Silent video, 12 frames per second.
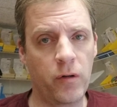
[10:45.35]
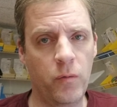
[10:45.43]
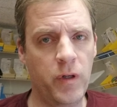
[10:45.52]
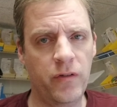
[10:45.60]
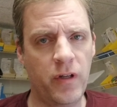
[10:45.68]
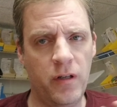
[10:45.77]
We
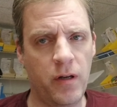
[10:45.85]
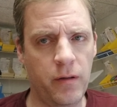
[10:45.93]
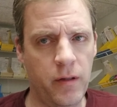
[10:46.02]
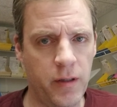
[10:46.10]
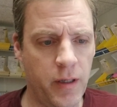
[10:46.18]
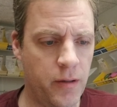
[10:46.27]
send
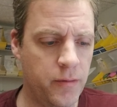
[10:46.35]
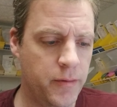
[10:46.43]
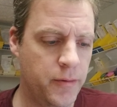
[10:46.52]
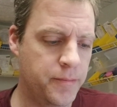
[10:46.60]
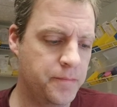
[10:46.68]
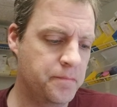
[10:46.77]
nothing out."
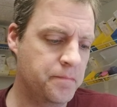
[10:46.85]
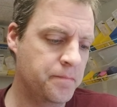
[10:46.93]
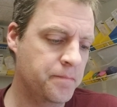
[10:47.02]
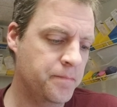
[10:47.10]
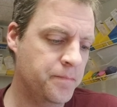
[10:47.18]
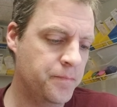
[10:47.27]

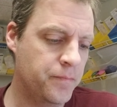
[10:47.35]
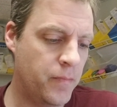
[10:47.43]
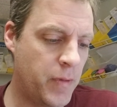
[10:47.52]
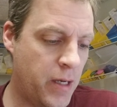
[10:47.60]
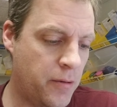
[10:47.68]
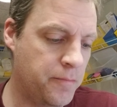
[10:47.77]

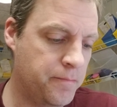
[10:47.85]
Now,